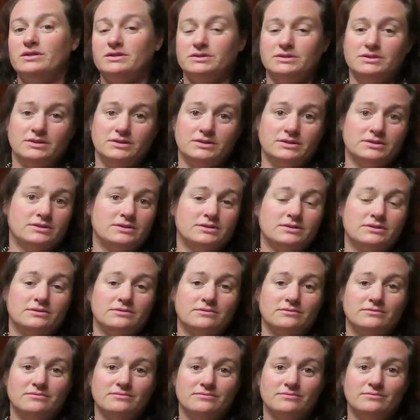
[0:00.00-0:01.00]
this
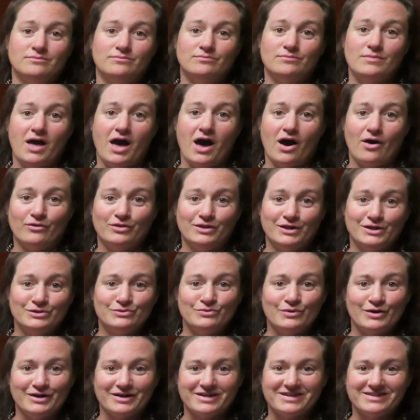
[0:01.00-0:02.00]
is how
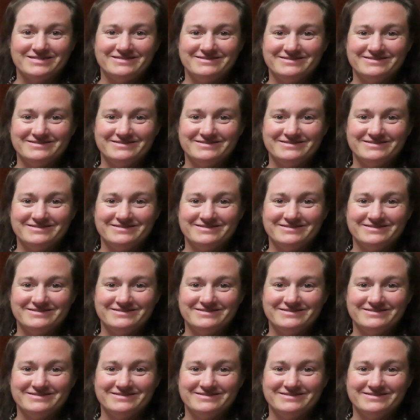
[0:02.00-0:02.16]
things work.